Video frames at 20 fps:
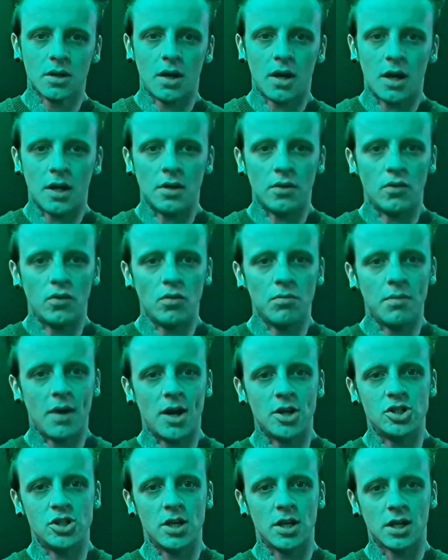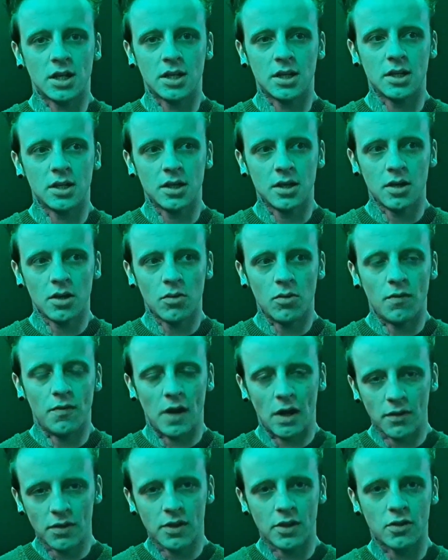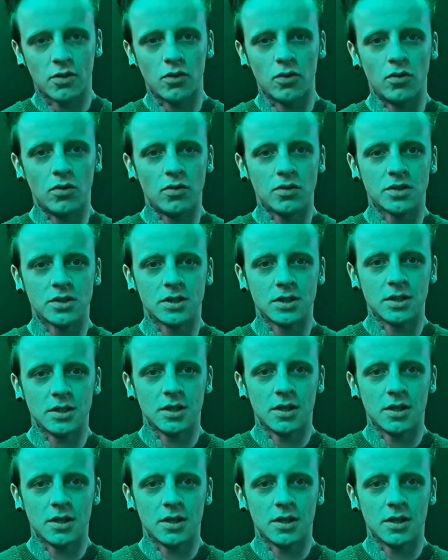and do magic without the tools,